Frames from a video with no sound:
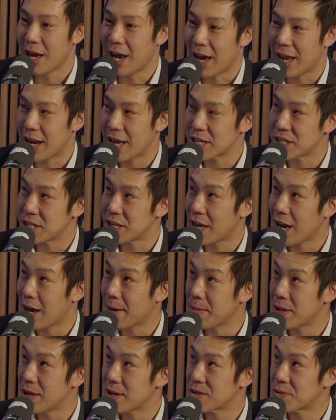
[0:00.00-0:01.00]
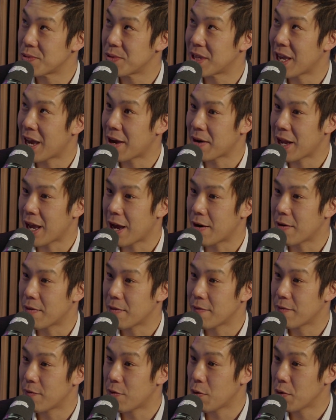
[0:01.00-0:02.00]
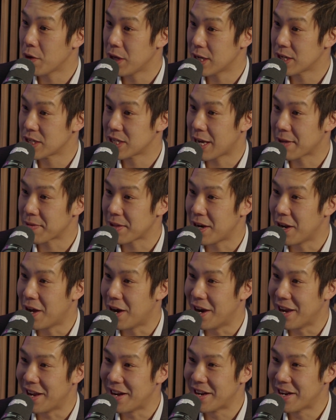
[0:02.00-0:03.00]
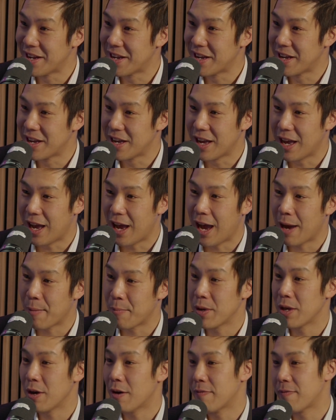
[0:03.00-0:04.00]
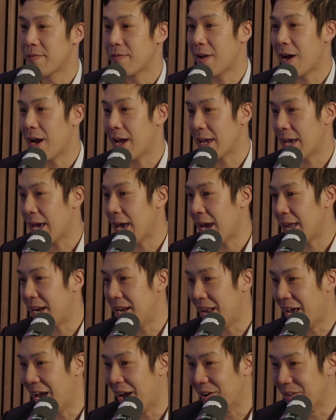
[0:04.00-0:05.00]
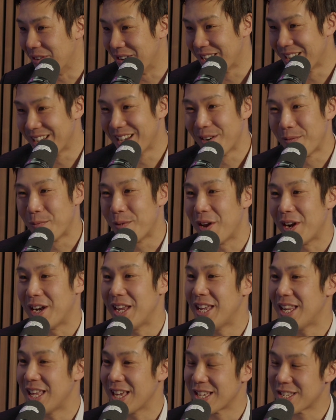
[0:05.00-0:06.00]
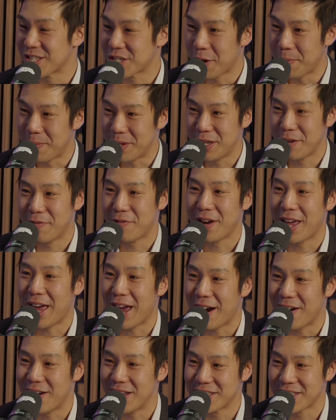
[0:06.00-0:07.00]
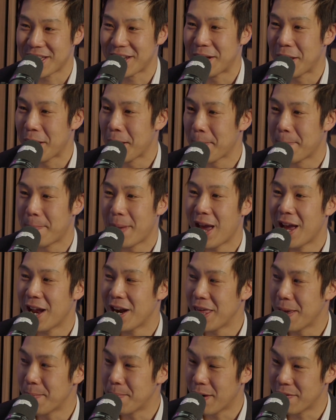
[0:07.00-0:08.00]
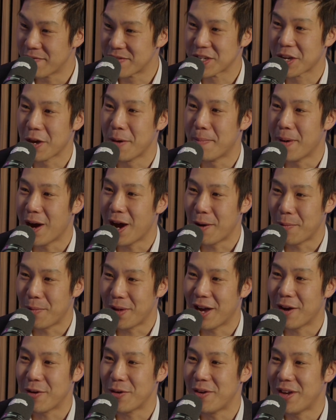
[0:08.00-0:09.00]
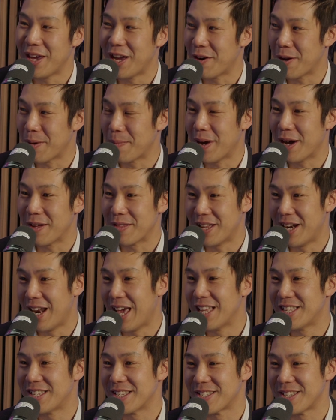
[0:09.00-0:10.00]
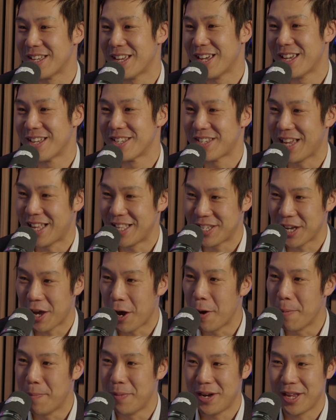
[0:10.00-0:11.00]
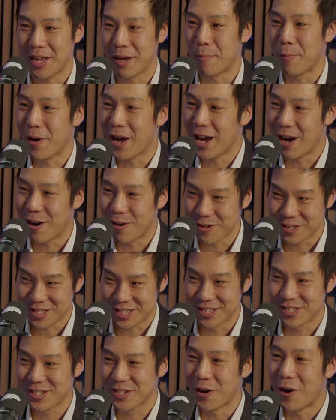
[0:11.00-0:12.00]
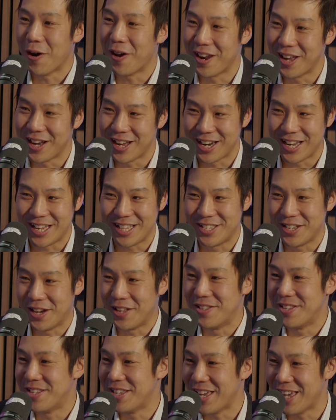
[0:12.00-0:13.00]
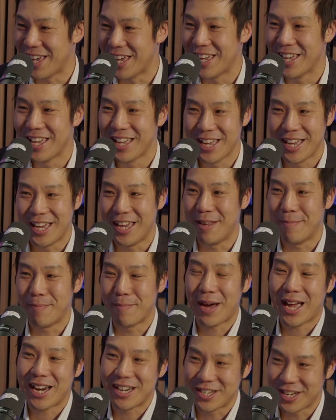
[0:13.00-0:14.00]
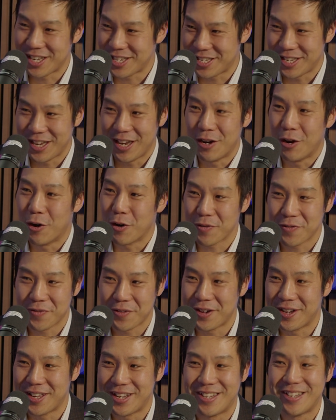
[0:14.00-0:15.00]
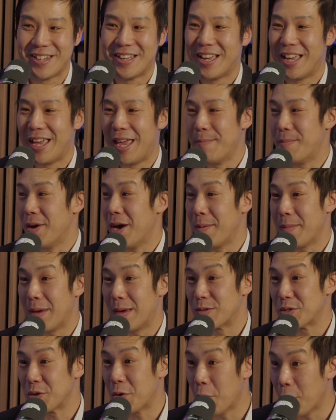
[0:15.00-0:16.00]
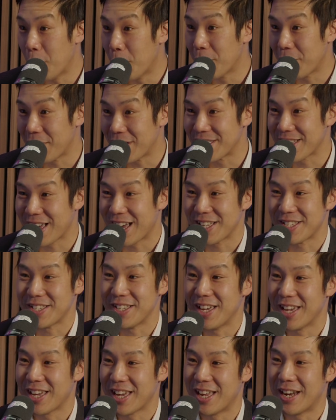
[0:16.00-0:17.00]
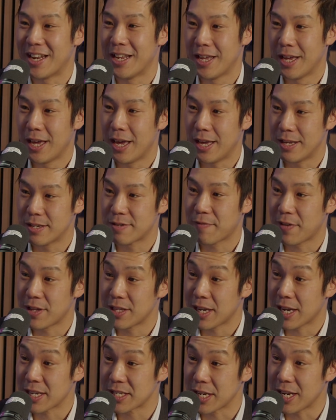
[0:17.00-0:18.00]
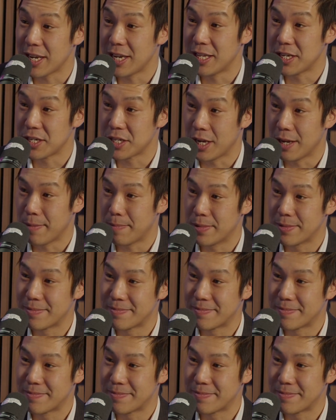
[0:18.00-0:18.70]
And actually, how many years are we down now? 4 years down the line. And we are flying ahead now. We're leading in so many different areas, and barely a month go by without you hearing about the latest centre opening in Wales and Scotland, in Dundee, in Manchester, in Oxford, in Birmingham. It's all fantastic, and it's fantastic leadership.